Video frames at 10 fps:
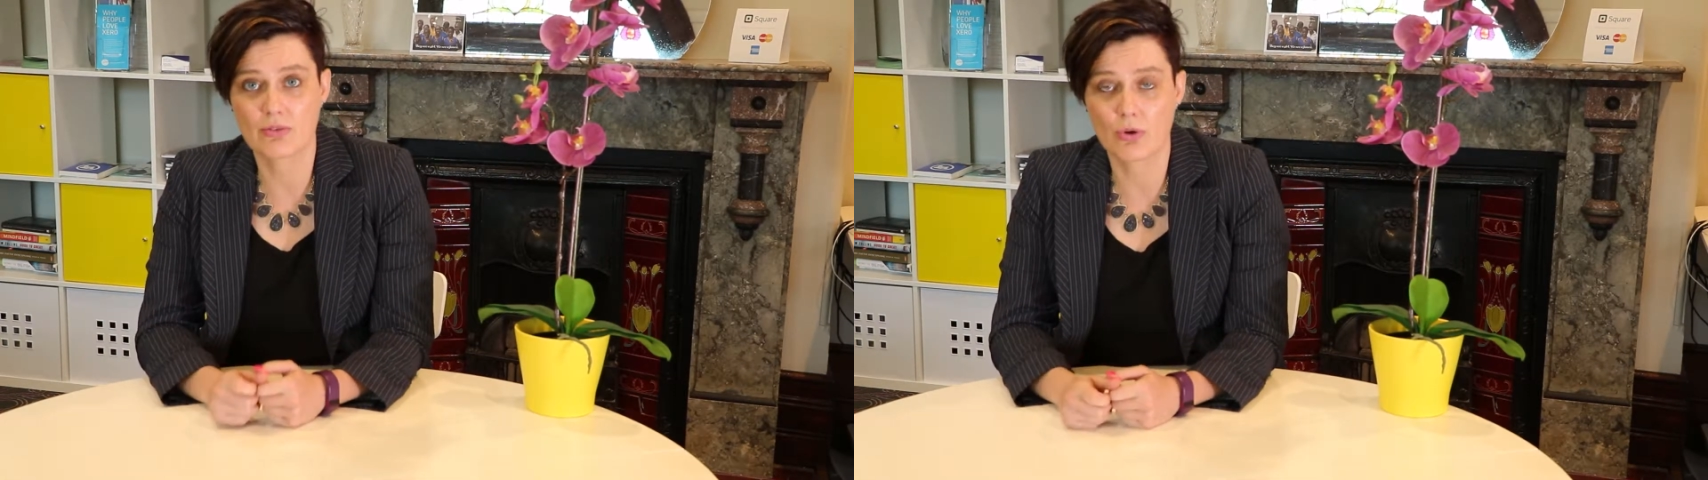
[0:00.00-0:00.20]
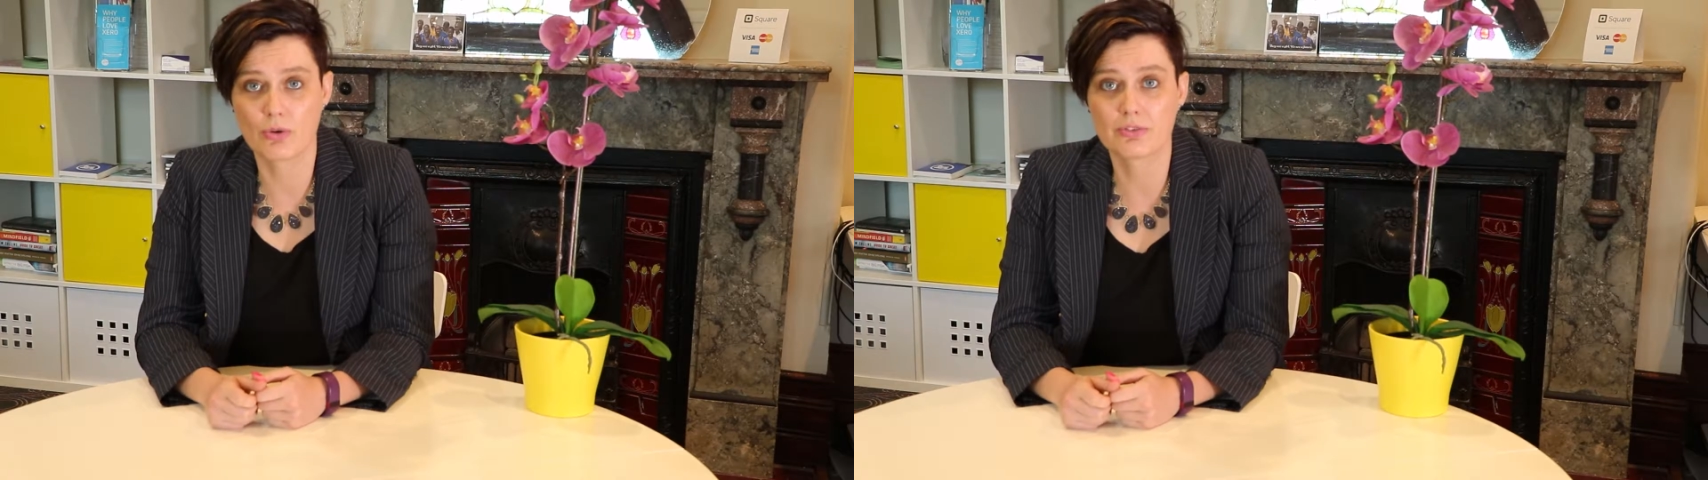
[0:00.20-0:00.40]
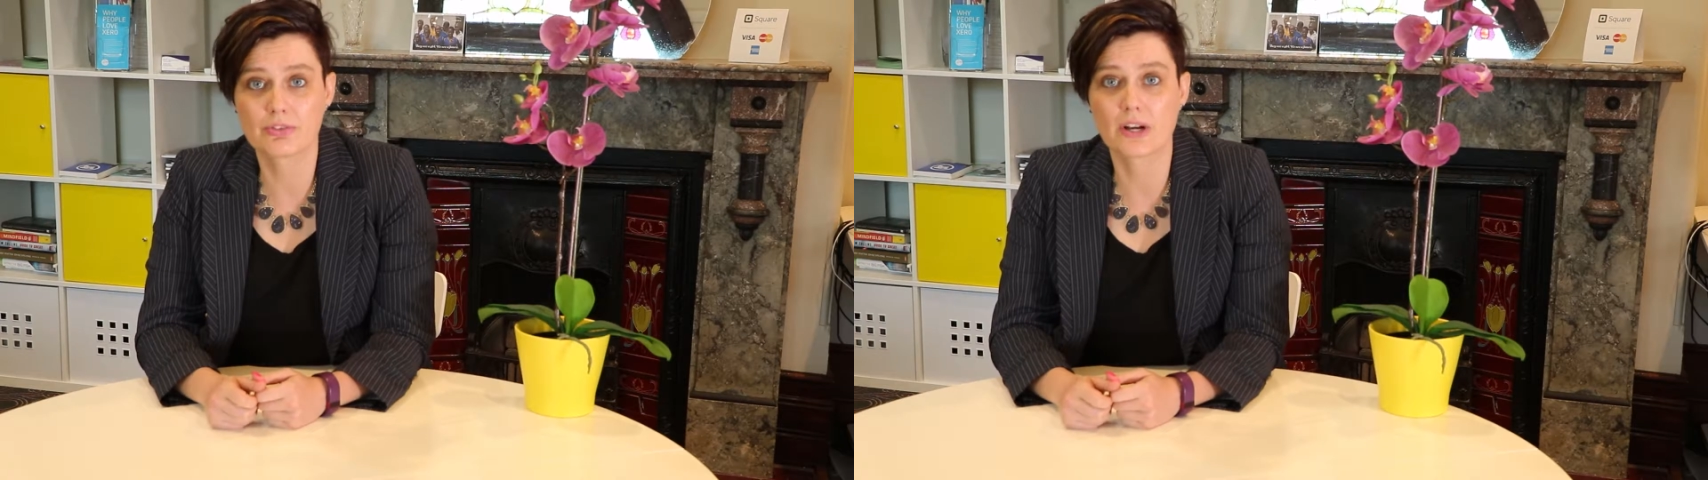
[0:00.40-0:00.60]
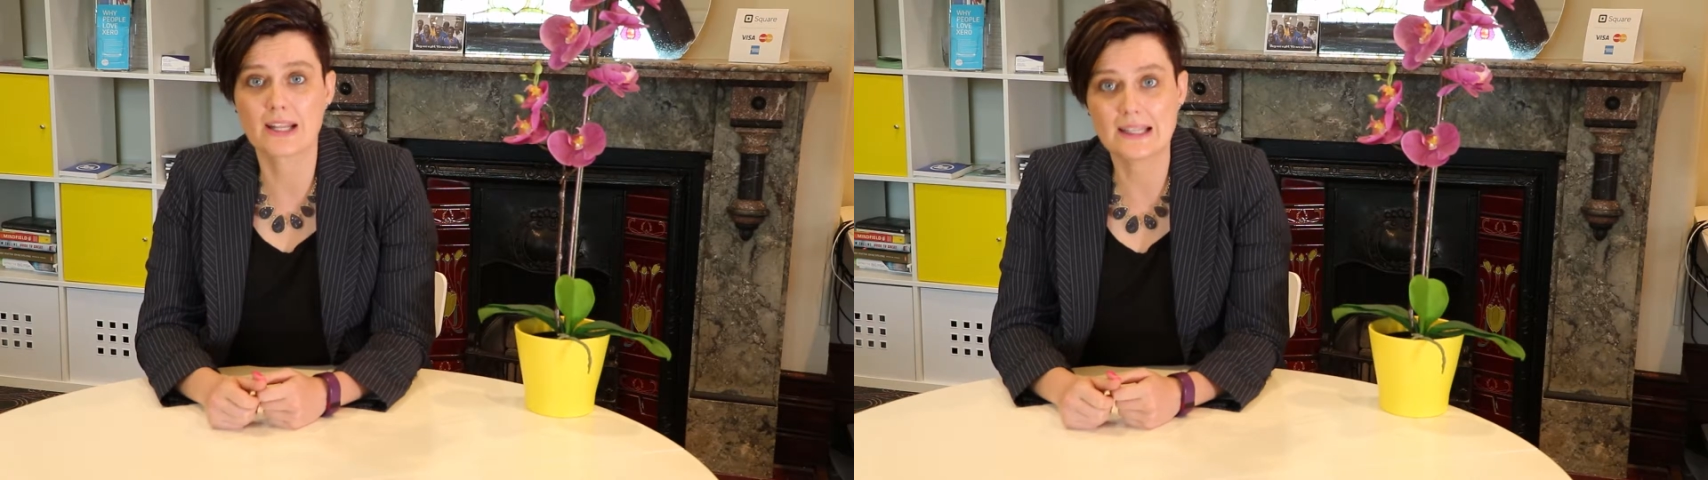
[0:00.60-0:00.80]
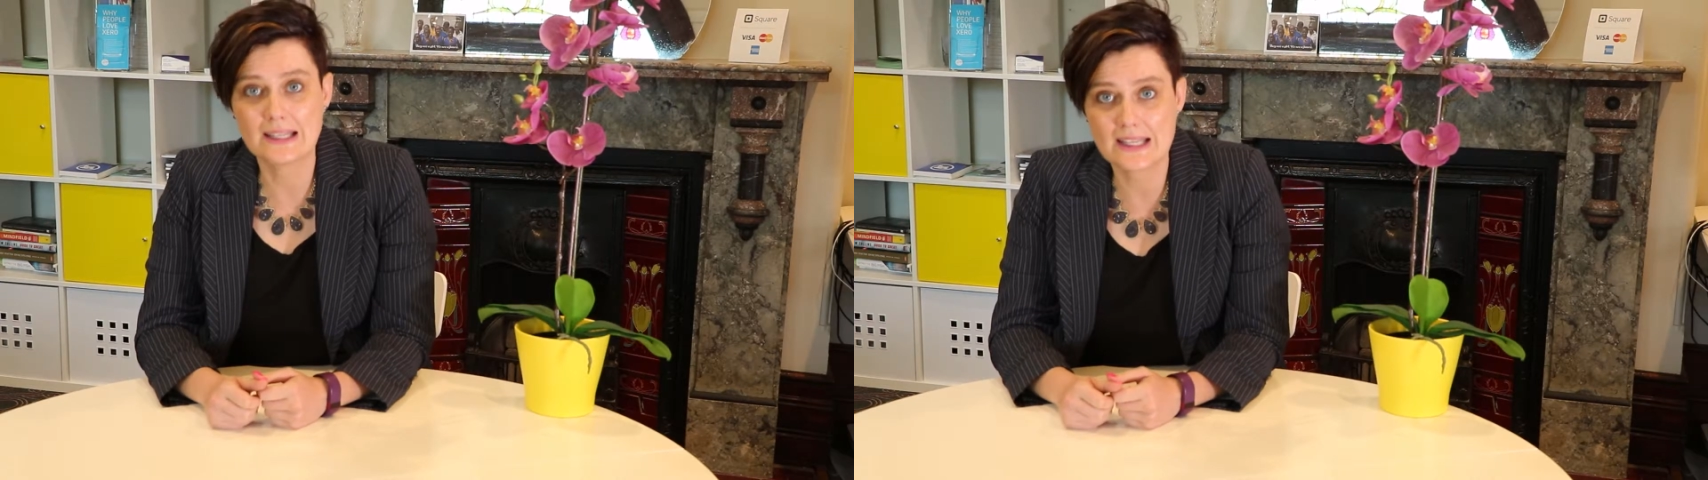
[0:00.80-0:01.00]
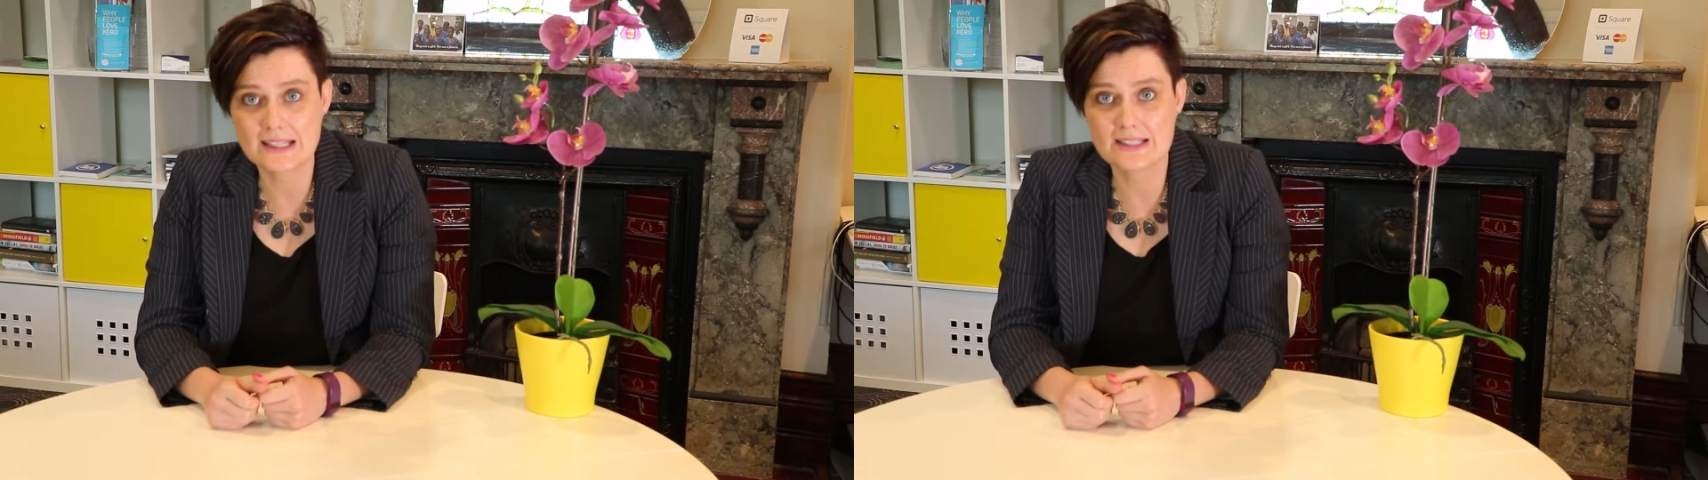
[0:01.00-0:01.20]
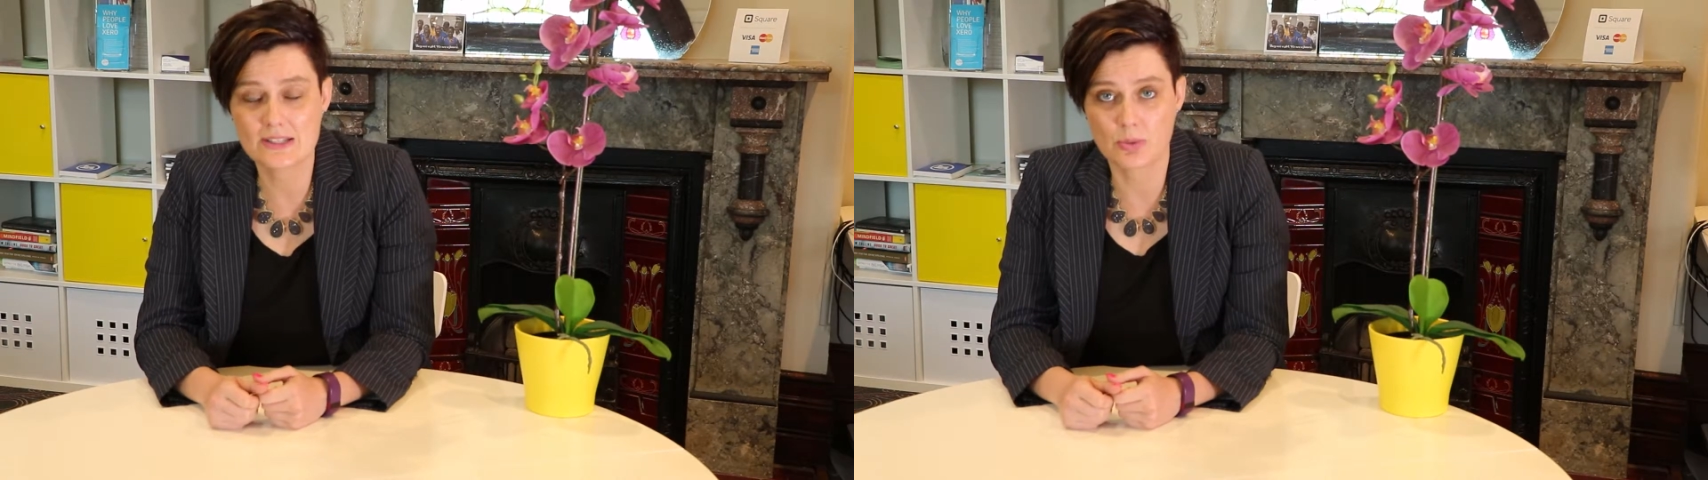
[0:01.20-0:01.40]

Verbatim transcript: role for at least